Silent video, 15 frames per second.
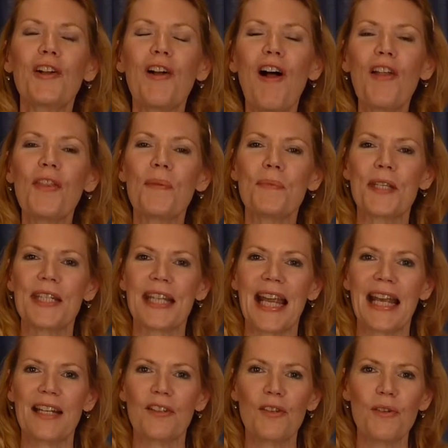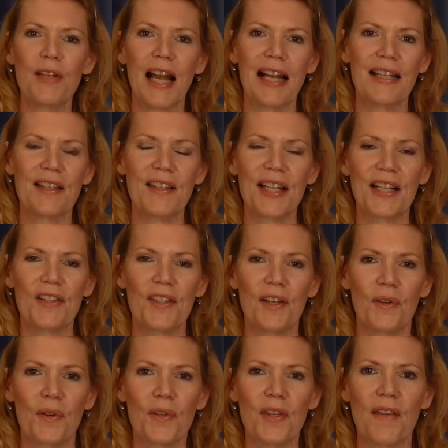Call them today,
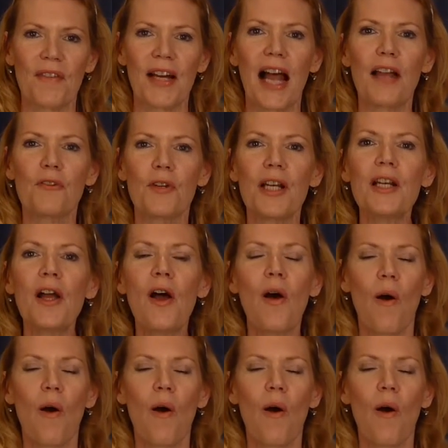296-0700